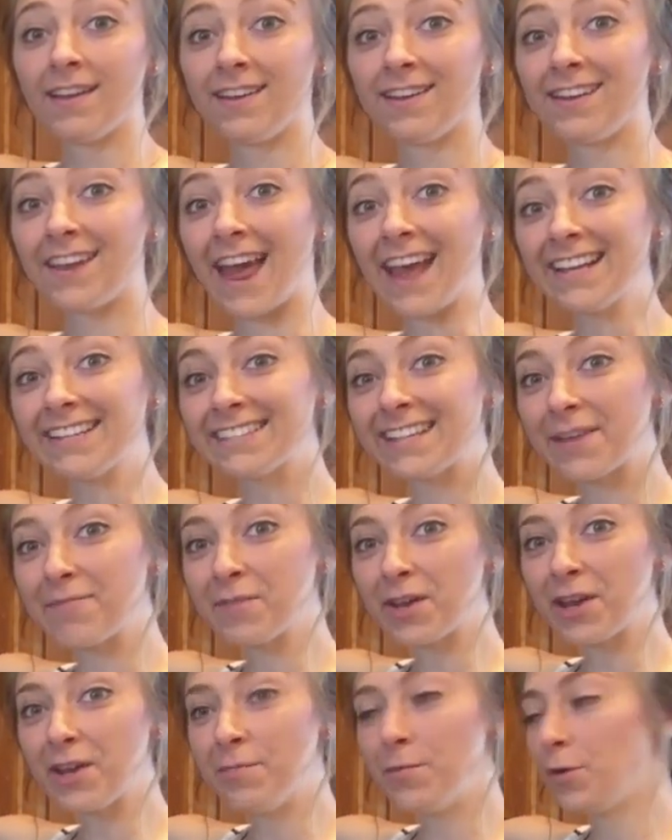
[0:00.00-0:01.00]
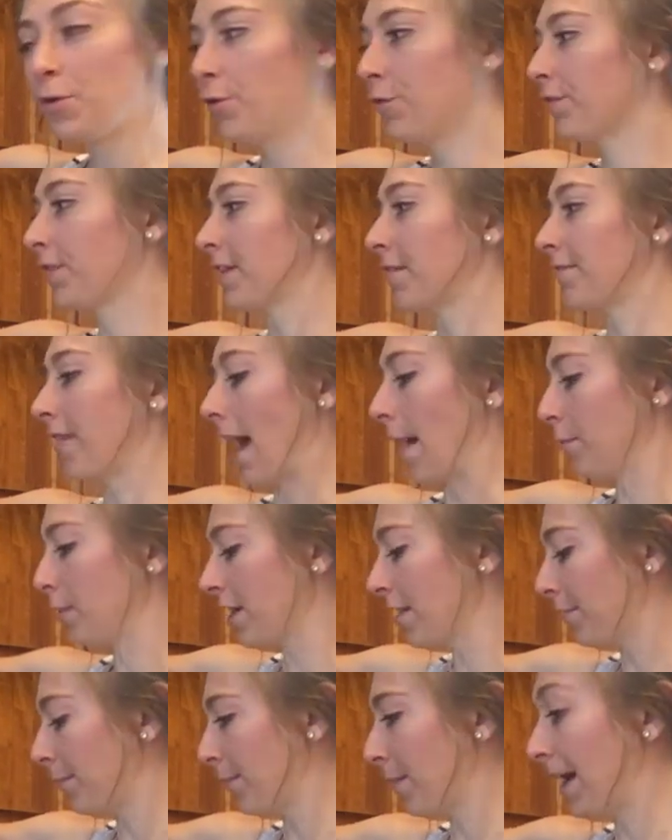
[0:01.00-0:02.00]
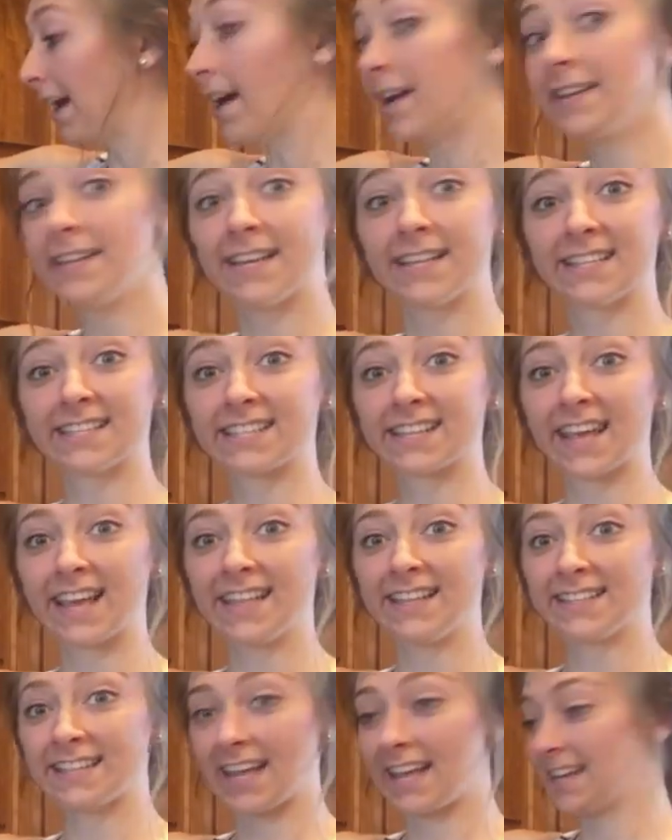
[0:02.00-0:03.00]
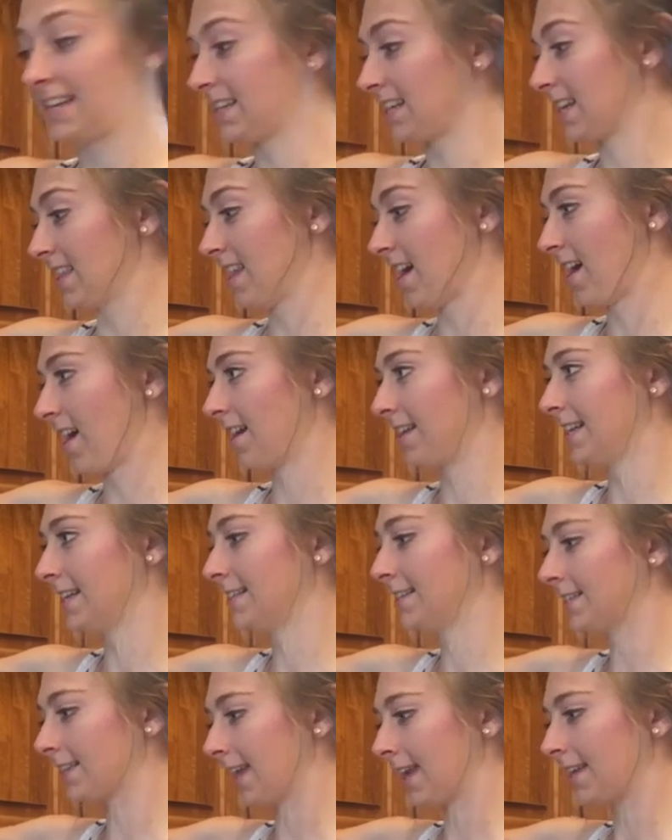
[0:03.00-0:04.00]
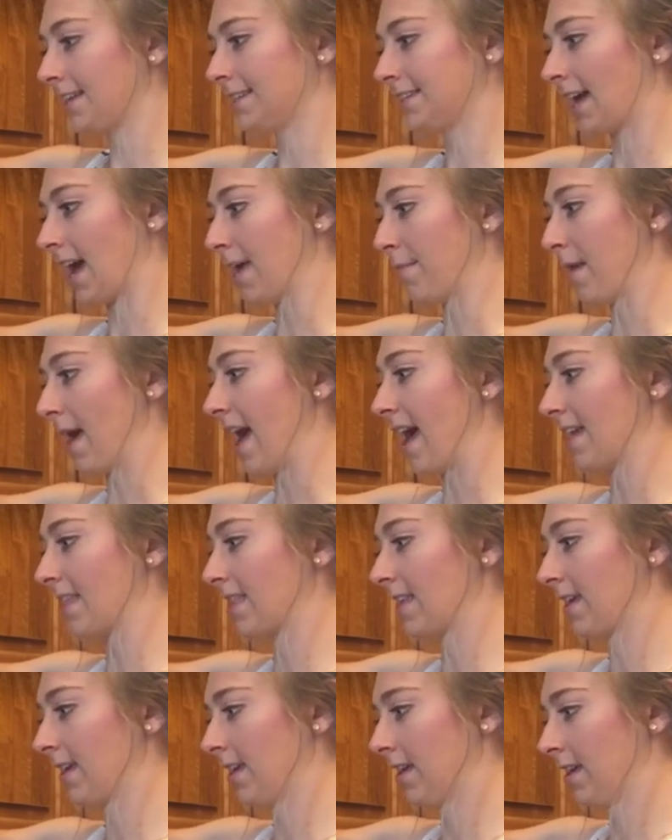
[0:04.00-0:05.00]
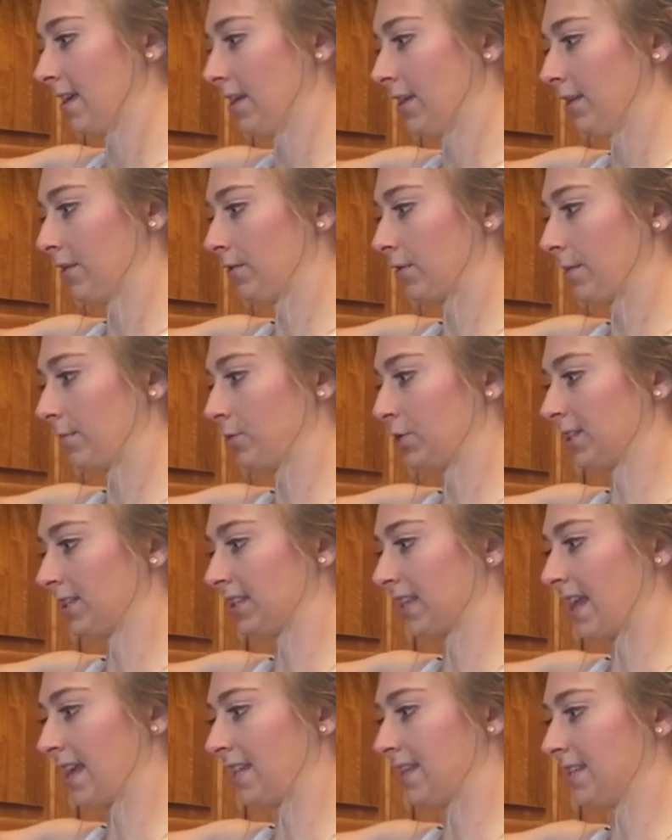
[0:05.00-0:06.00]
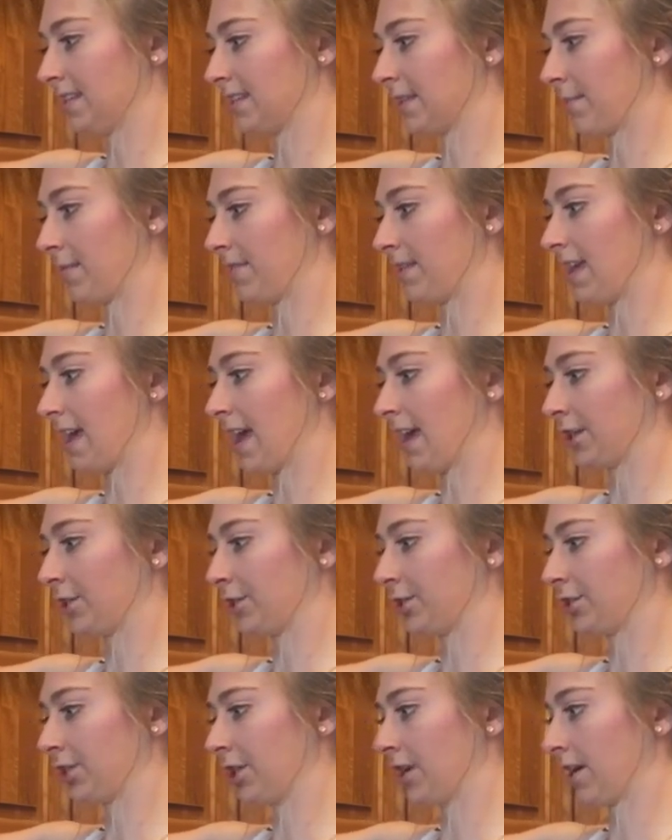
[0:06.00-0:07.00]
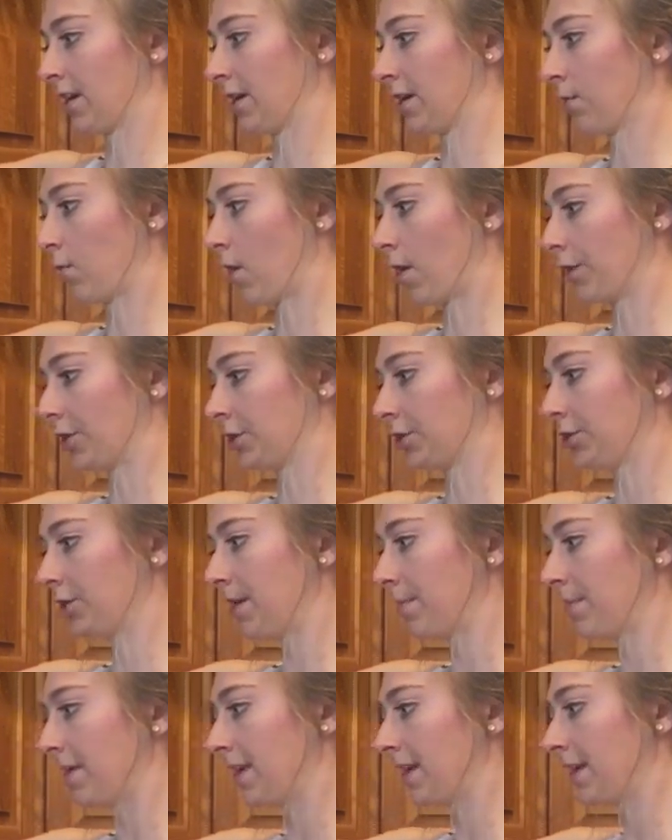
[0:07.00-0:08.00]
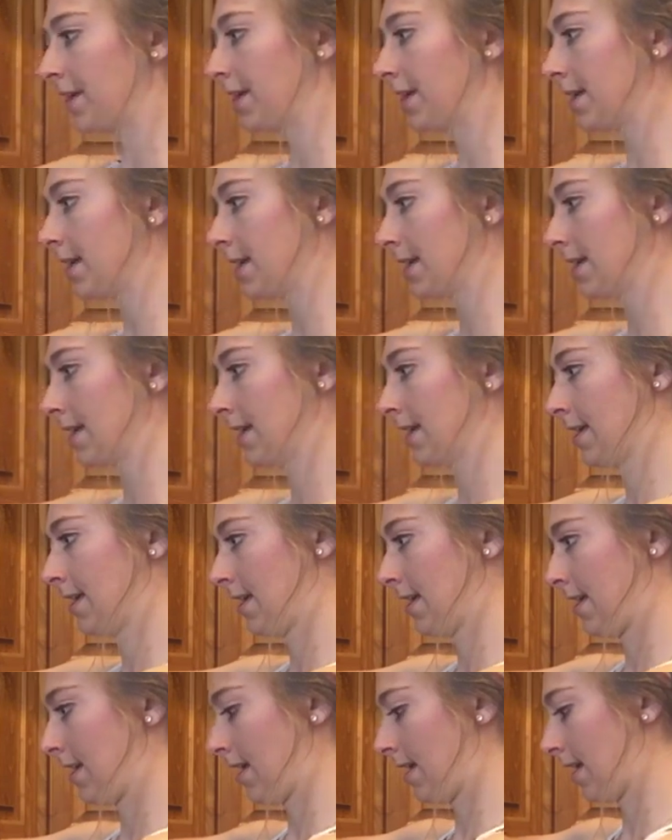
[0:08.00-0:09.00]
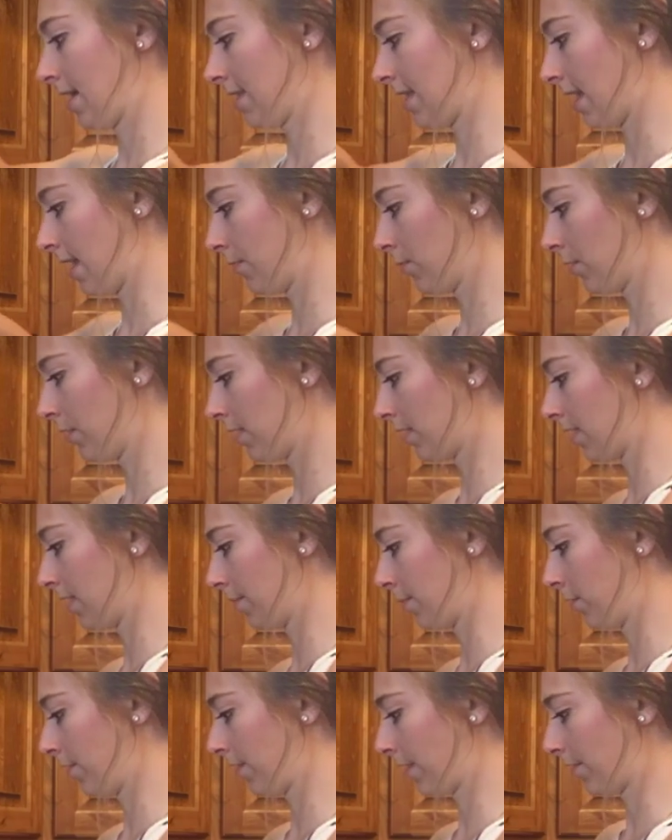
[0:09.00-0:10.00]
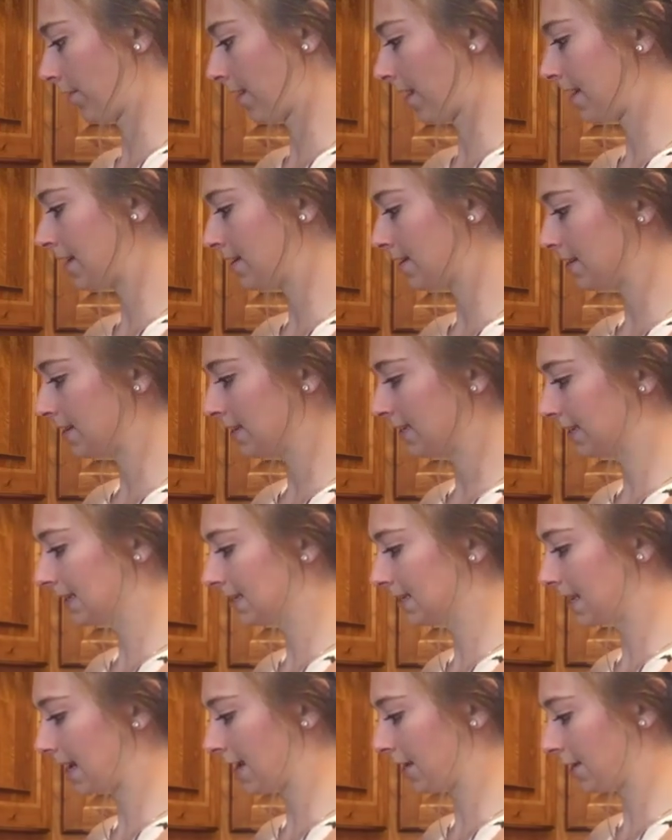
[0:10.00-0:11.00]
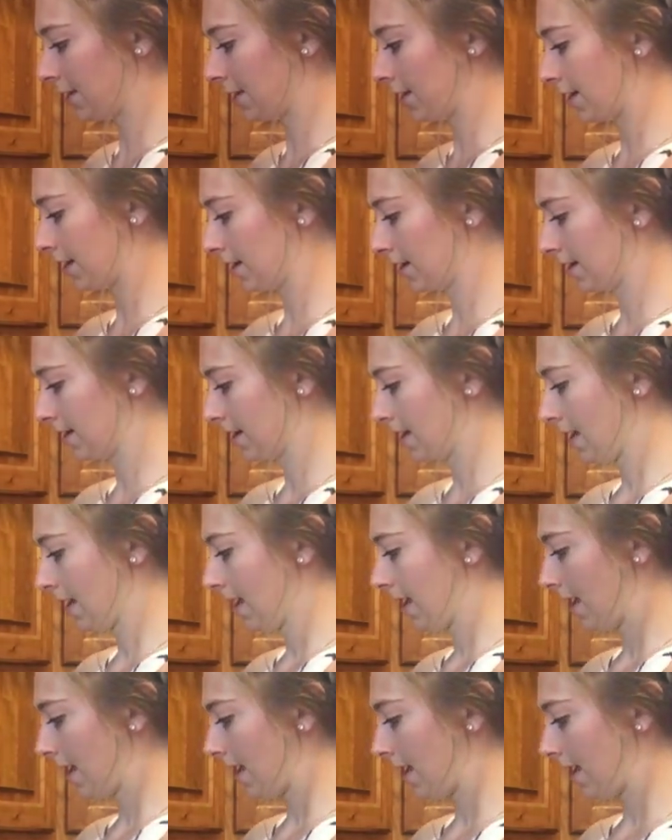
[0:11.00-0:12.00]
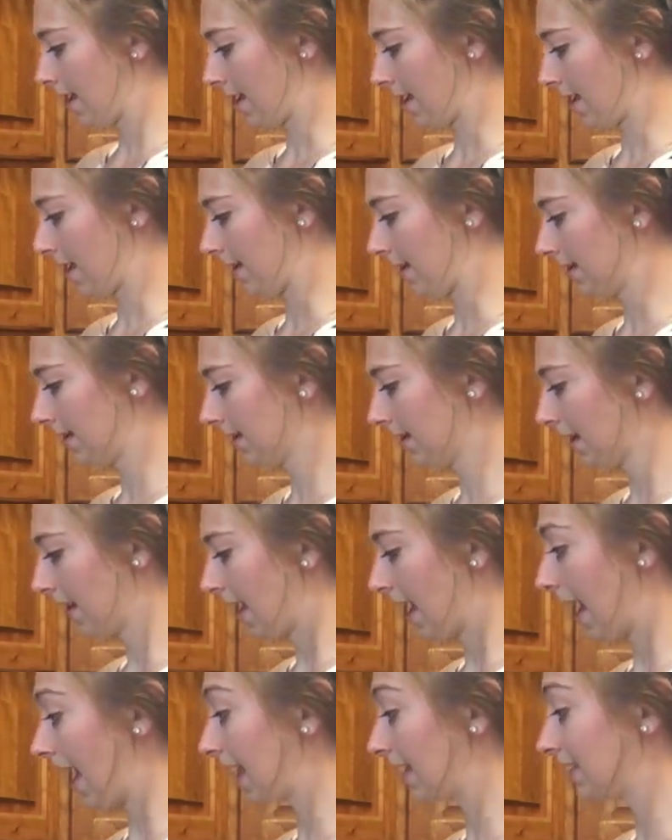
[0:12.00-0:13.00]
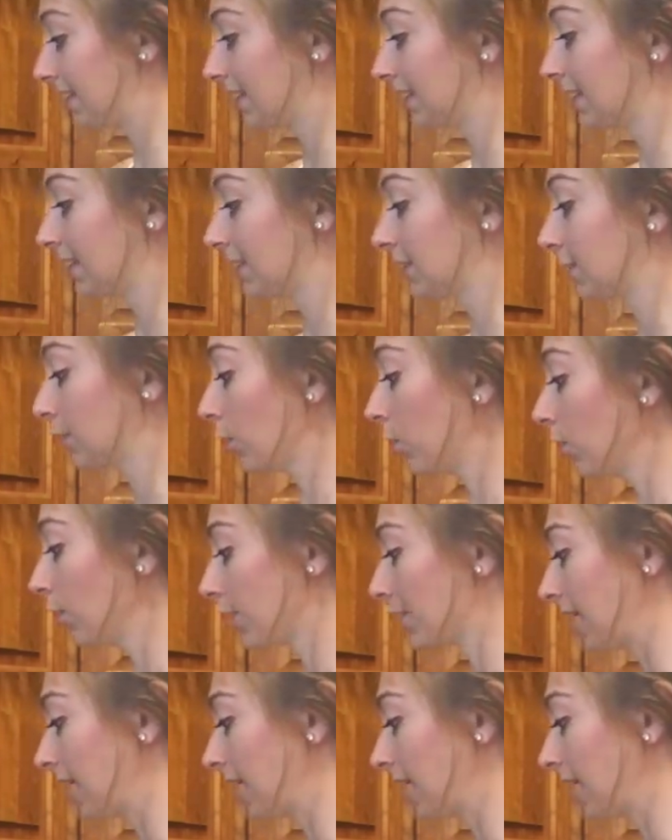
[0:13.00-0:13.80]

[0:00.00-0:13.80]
Next, I'm gonna move the fabric for my onion skins into the onion skin dye bath. So I'm just letting some of the extra water drip here, and then we're gonna move it right into this container. And as this is solar